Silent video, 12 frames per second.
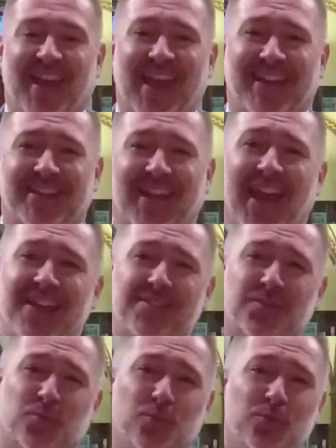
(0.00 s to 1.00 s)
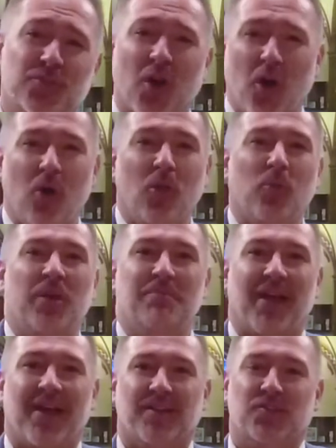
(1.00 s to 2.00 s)
And it has its roots all the way
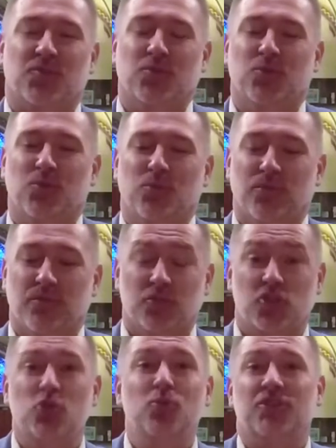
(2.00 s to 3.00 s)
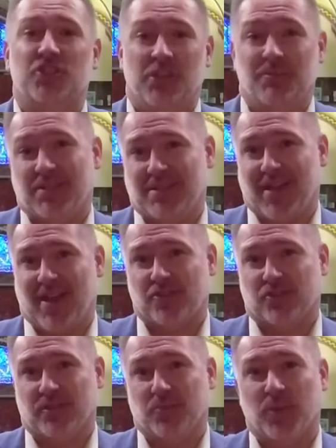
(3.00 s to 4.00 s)
back to Jewish hymnody, actually,